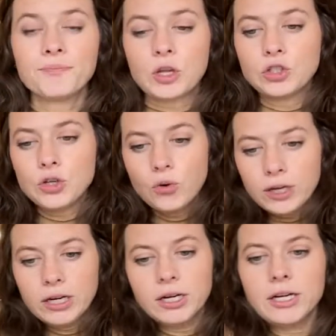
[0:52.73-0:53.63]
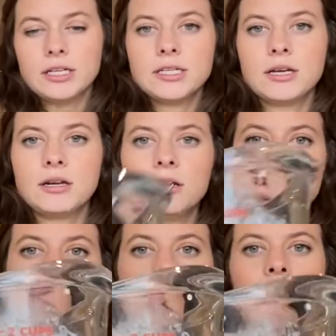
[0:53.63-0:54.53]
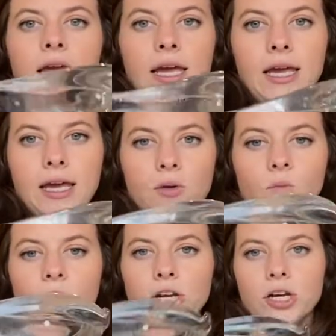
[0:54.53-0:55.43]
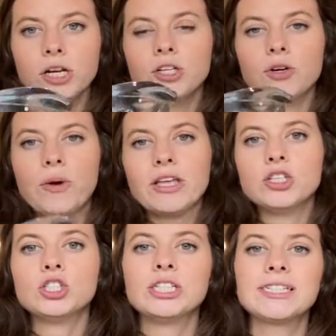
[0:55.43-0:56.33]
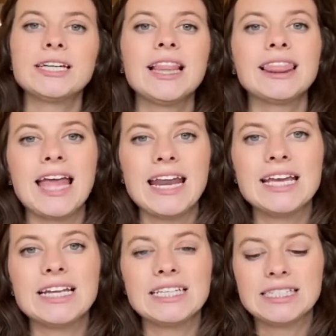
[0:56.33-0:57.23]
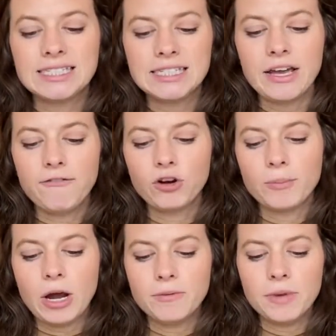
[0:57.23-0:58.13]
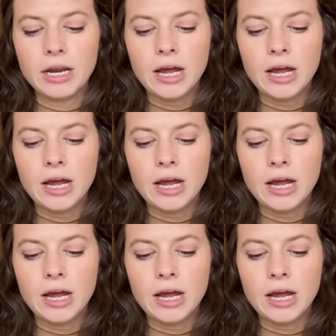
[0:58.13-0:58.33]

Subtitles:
So here it is. And what you're gonna do is you're just gonna let it sit for about a minute.